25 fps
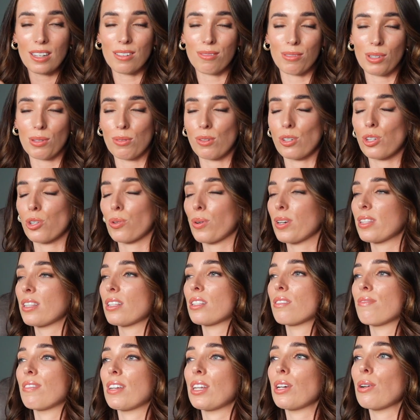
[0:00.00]
If you enjoyed
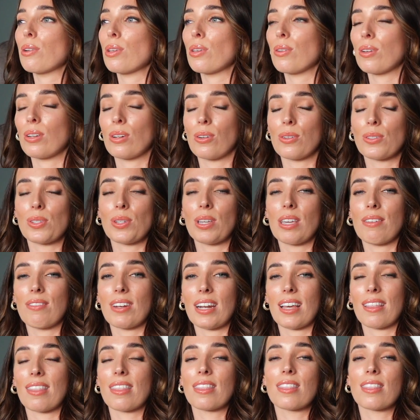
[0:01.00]
this video, you can also give it a